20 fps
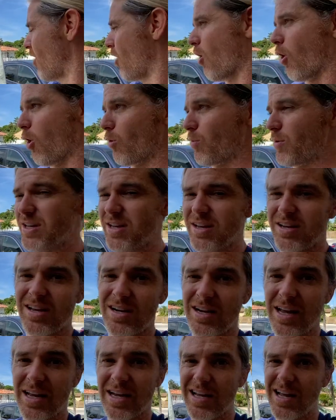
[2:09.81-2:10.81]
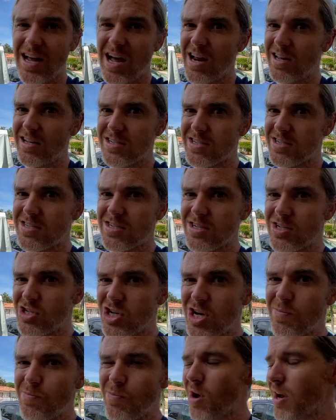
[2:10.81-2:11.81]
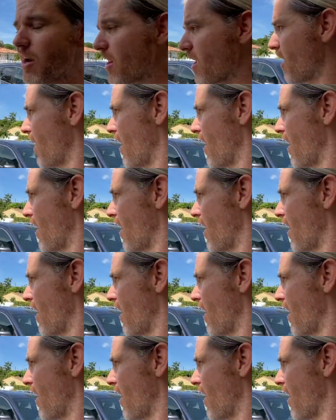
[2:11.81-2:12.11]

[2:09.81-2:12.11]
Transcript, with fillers: or we could get like kind of just a cheap one.